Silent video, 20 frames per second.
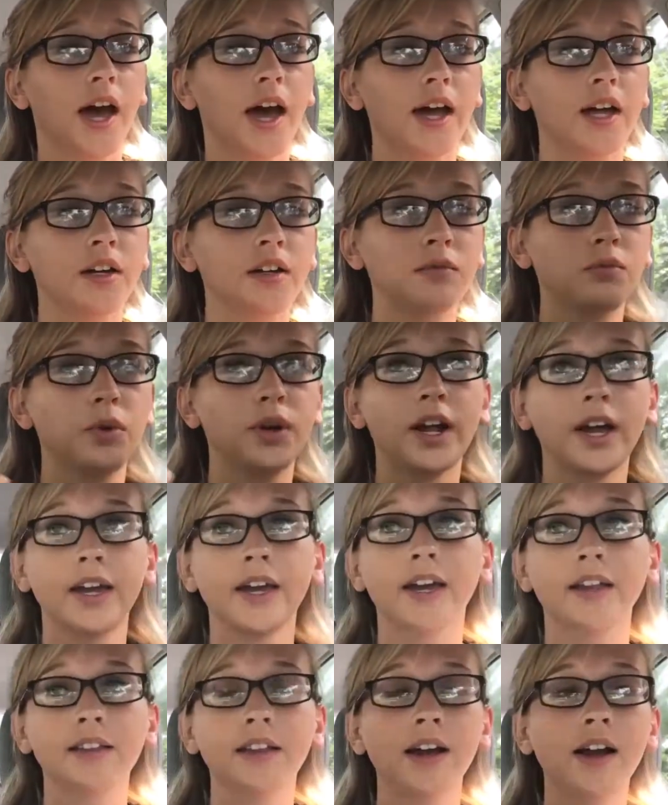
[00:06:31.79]
And when I
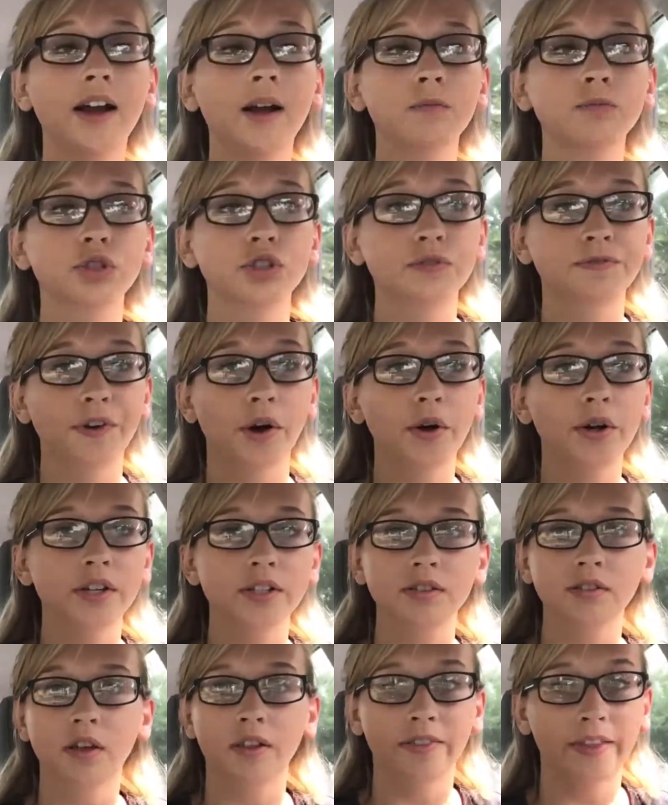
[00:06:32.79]
get there, I'm just
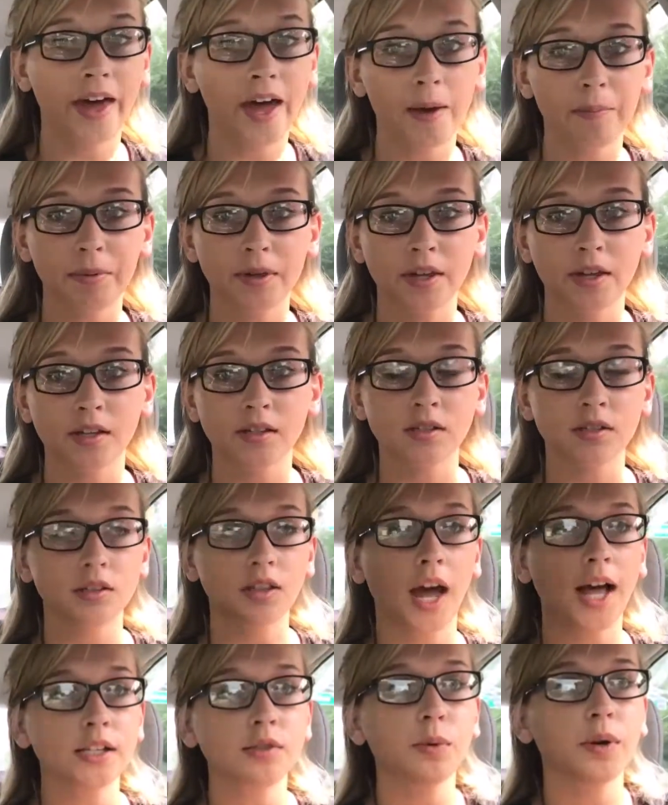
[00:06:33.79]
focused on that, because
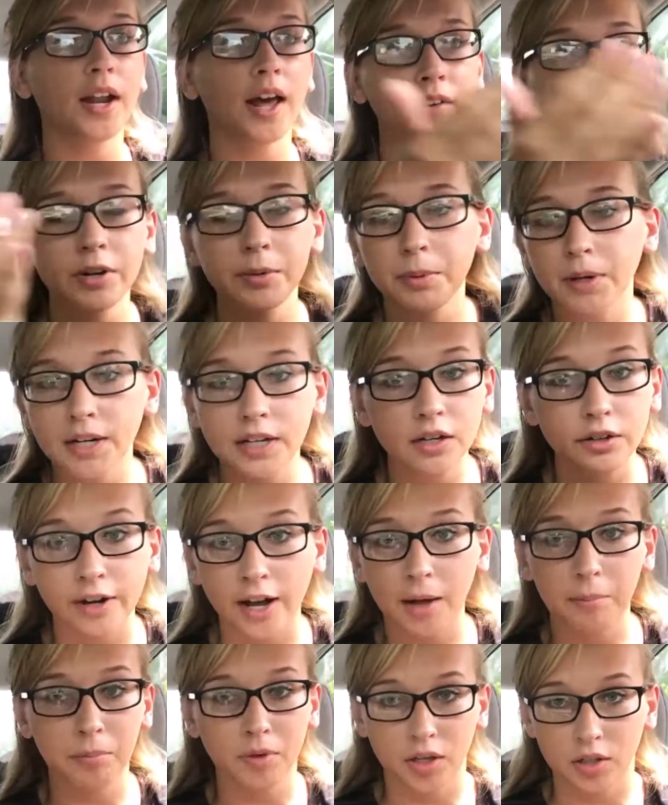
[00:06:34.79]
that's what everybody
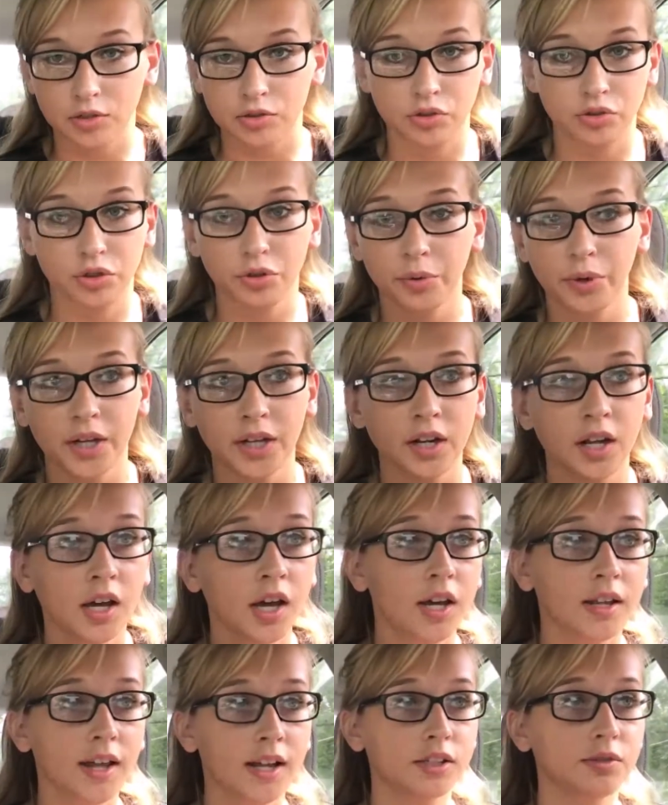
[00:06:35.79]
around me is doing,
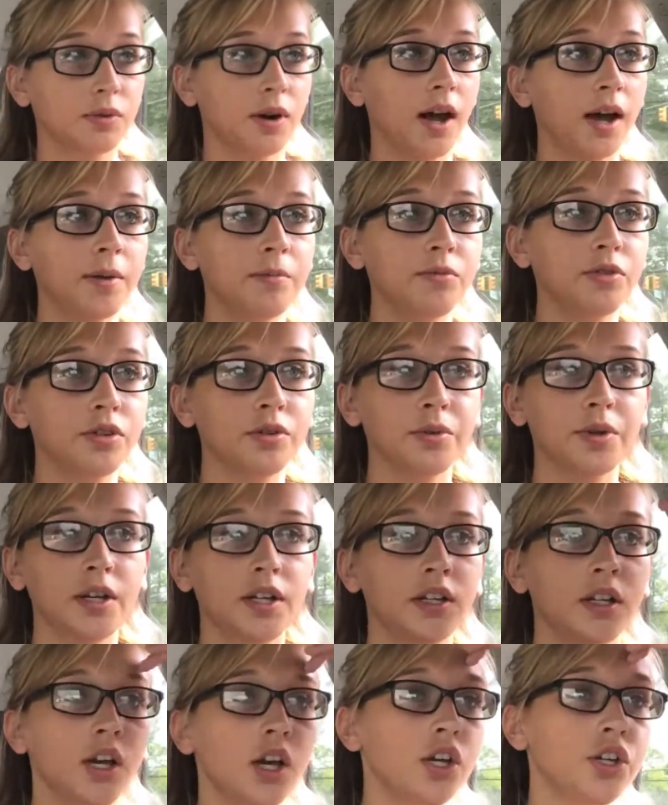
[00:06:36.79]
that's what I'm
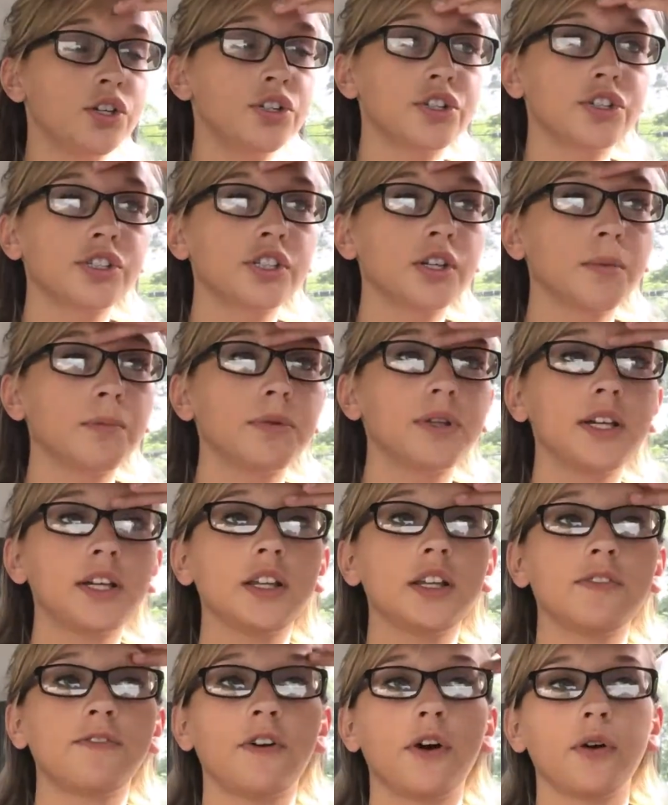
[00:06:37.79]
doing. You're just
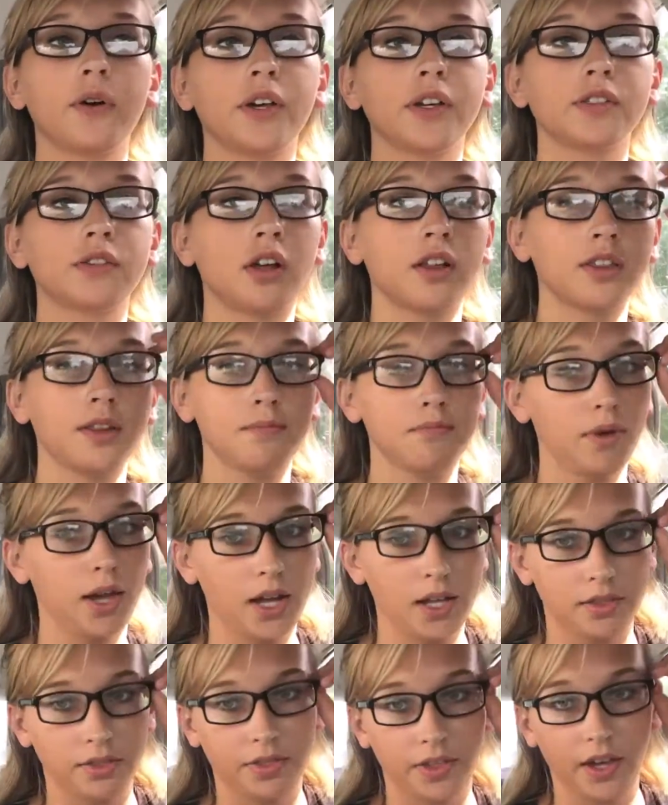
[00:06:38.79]
completely focused on the
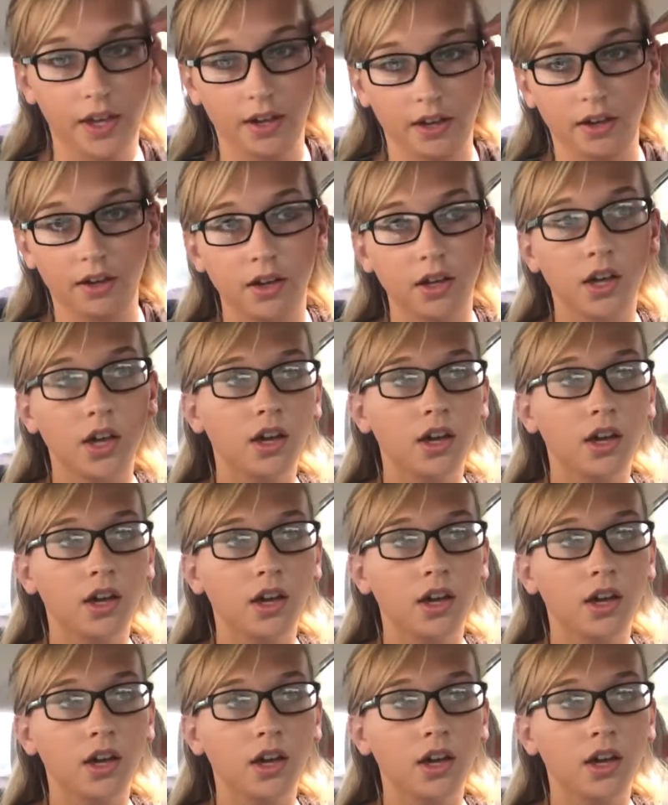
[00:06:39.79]
main thing.